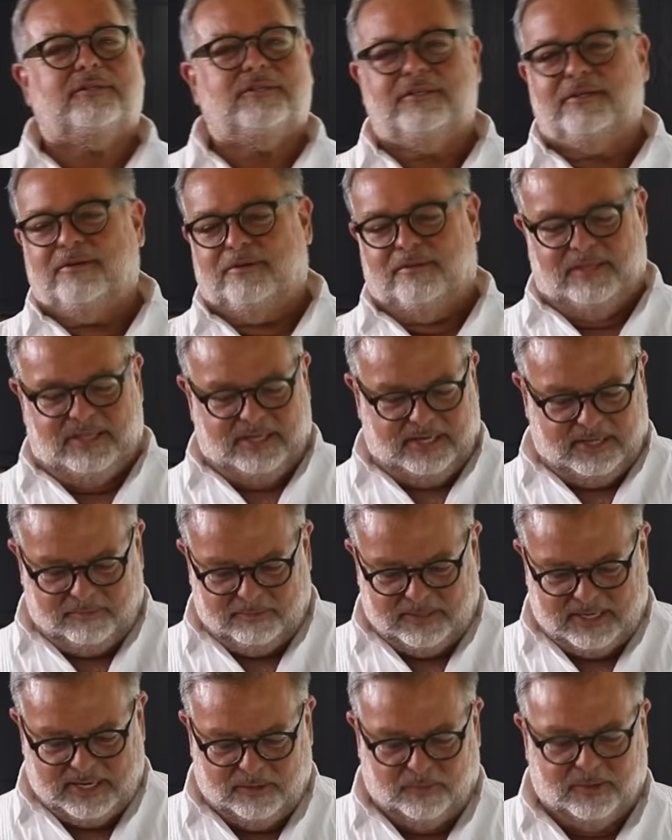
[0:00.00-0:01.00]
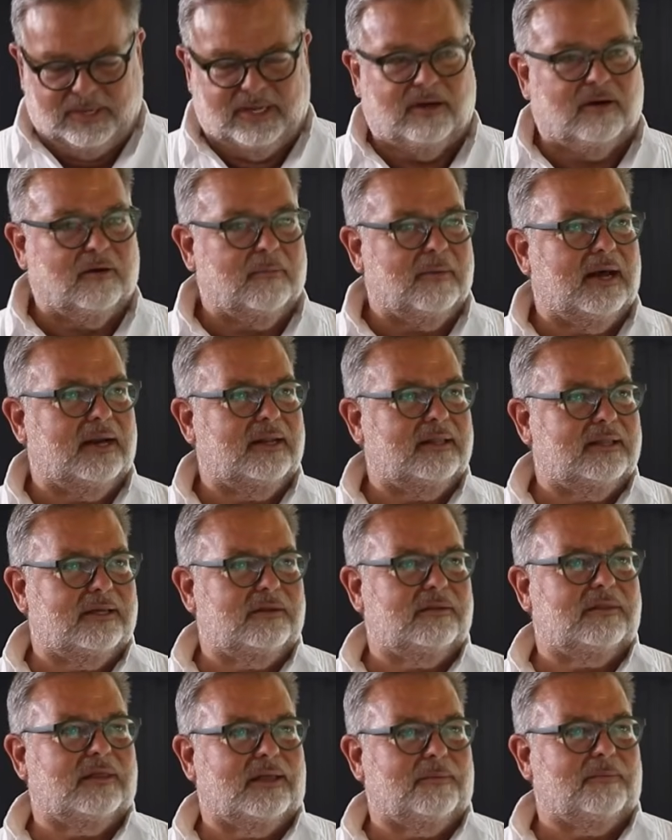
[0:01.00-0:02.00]
do your own thing, but I don't want to hear about it that
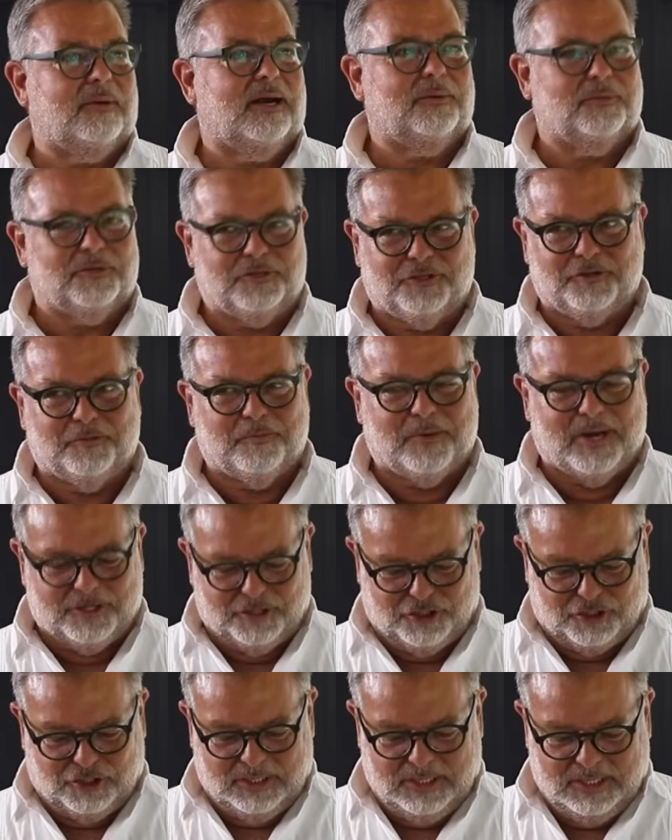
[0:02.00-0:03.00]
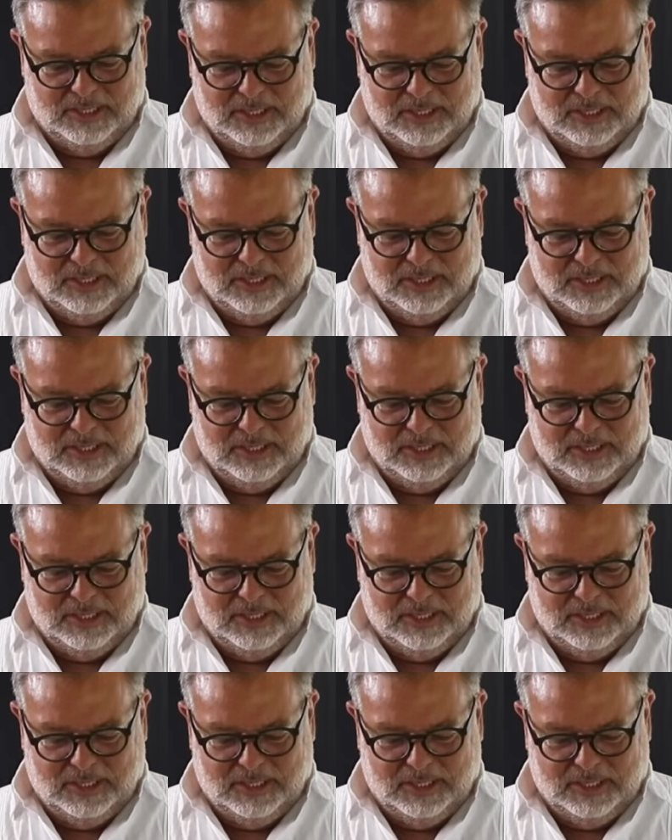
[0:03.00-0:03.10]
you thought mine was too much.